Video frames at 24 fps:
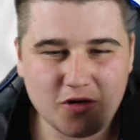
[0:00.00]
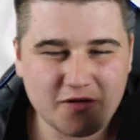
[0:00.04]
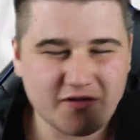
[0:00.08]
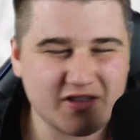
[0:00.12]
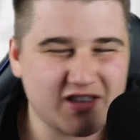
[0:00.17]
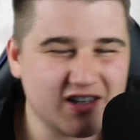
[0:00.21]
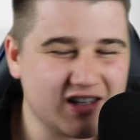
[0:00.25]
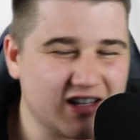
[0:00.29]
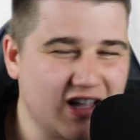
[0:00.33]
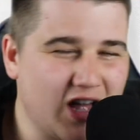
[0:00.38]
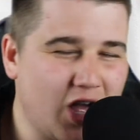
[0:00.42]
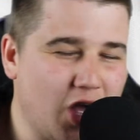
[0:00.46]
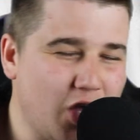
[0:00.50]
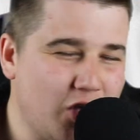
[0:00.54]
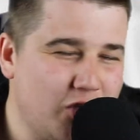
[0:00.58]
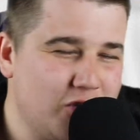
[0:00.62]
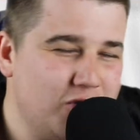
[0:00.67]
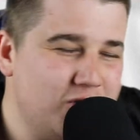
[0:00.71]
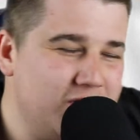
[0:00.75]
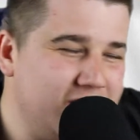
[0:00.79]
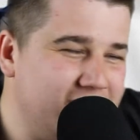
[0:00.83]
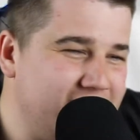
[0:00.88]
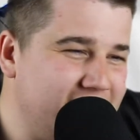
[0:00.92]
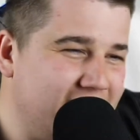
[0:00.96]
of their
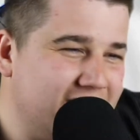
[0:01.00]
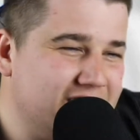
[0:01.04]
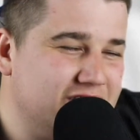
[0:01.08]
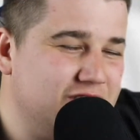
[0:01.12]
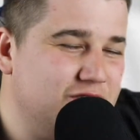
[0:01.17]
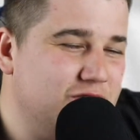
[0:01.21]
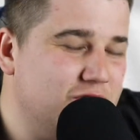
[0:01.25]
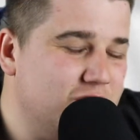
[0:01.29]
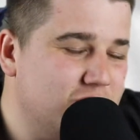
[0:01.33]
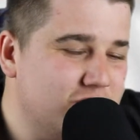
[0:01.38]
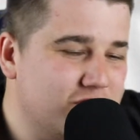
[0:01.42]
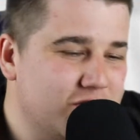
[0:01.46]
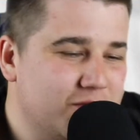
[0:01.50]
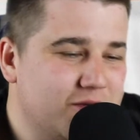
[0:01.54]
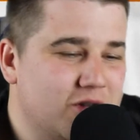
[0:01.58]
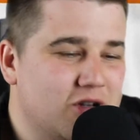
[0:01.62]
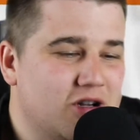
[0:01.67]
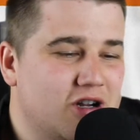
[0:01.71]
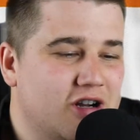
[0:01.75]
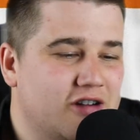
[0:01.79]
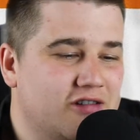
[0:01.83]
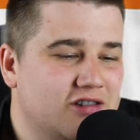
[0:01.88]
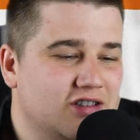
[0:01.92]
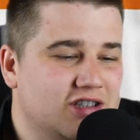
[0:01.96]
own national
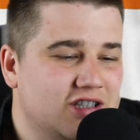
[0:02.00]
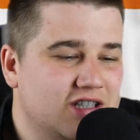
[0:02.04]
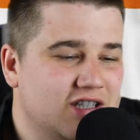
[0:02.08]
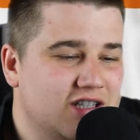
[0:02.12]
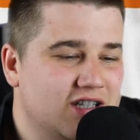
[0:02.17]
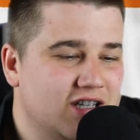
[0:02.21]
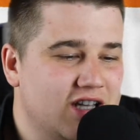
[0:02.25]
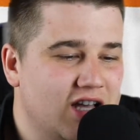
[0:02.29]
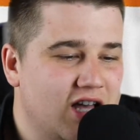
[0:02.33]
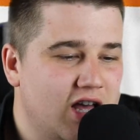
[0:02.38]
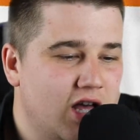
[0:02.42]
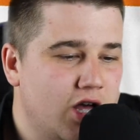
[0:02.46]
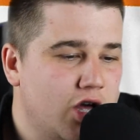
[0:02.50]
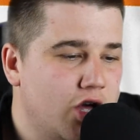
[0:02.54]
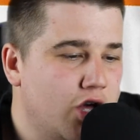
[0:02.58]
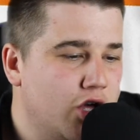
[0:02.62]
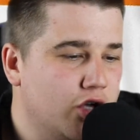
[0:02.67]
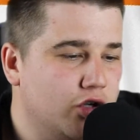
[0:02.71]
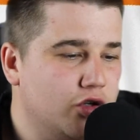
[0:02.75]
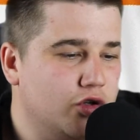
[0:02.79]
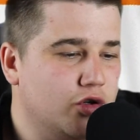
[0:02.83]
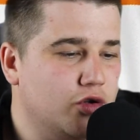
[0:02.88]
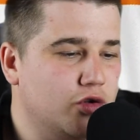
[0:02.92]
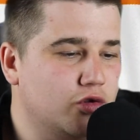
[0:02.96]
cryptocurrency
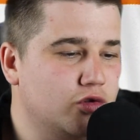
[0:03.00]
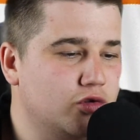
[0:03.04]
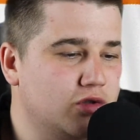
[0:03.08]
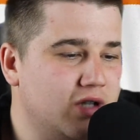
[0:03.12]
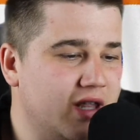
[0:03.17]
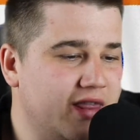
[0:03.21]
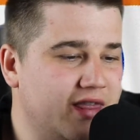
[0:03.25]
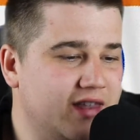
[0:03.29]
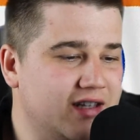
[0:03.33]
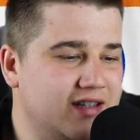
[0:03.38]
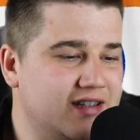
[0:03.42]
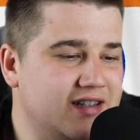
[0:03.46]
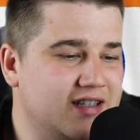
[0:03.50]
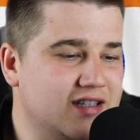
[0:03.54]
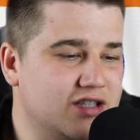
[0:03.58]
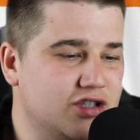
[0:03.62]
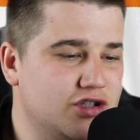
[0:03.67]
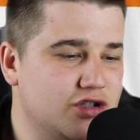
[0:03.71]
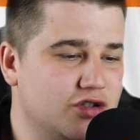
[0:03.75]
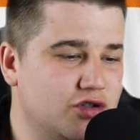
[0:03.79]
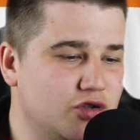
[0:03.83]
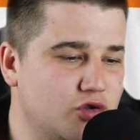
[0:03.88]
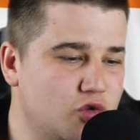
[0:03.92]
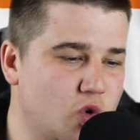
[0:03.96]
called the
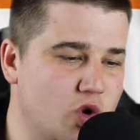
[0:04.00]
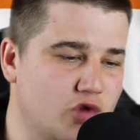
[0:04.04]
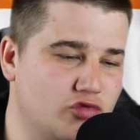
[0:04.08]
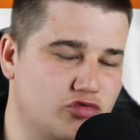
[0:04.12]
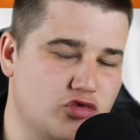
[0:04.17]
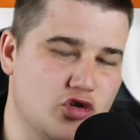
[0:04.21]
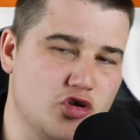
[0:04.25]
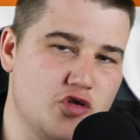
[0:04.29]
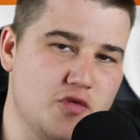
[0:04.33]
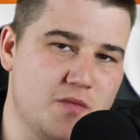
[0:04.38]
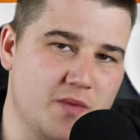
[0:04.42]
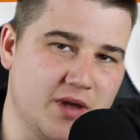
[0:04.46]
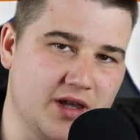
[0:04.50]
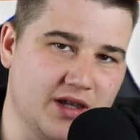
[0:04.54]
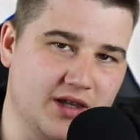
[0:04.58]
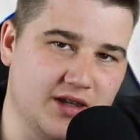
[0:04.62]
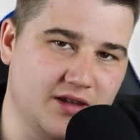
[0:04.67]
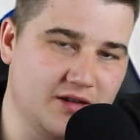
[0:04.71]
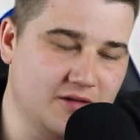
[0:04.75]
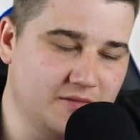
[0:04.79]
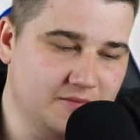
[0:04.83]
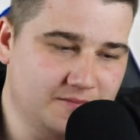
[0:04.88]
digital rupee.